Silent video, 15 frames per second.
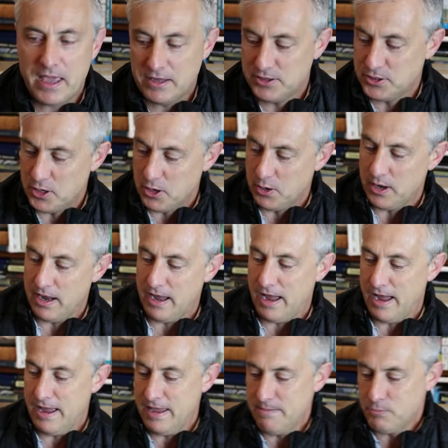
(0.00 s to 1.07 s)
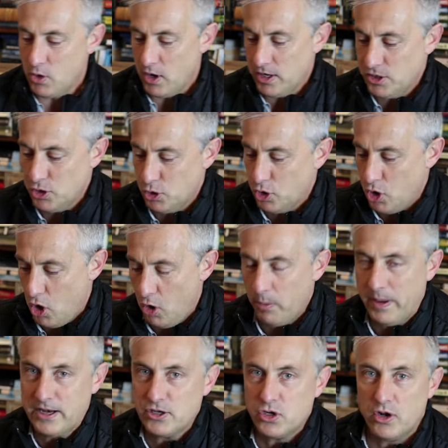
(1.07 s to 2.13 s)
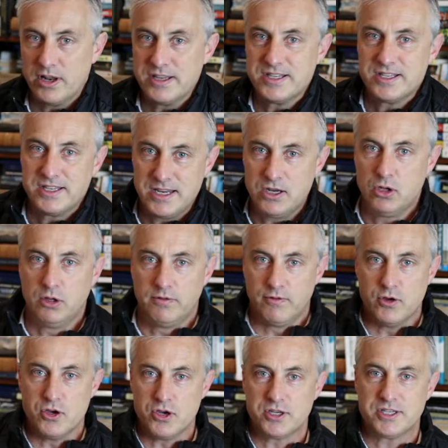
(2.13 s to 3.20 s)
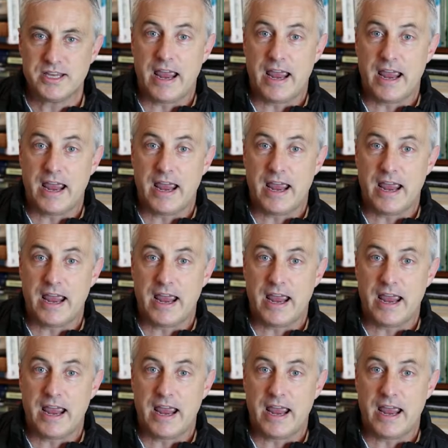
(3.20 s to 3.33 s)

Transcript: So I am going to comment on a single verse,